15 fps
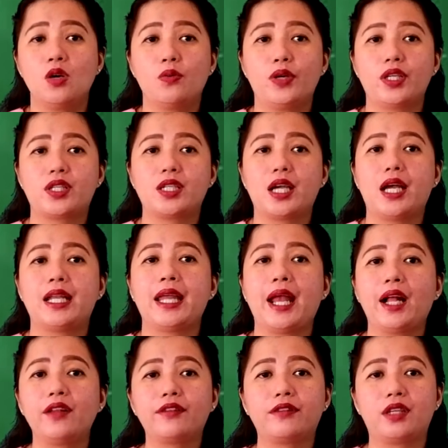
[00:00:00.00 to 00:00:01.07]
which
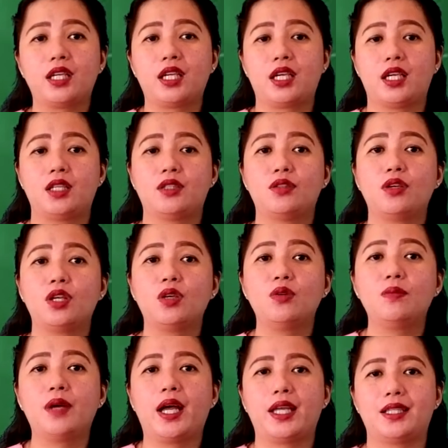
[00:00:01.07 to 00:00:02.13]
unhealthy to
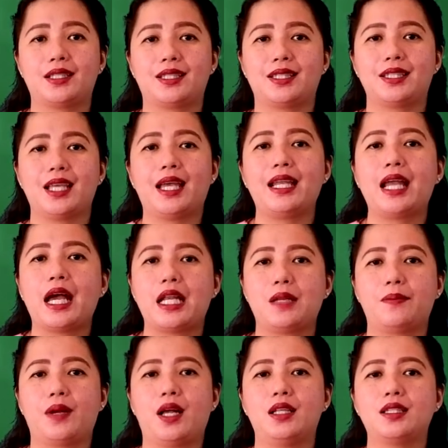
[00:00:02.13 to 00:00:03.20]
humans and
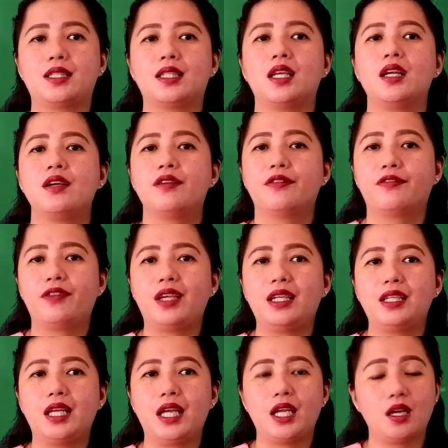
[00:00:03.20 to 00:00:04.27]
animals
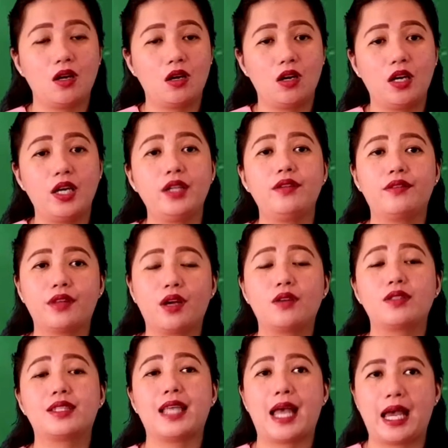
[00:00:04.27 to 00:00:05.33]
feeding on
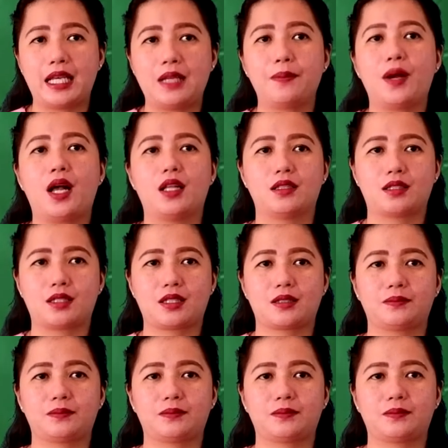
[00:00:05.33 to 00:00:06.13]
those animals.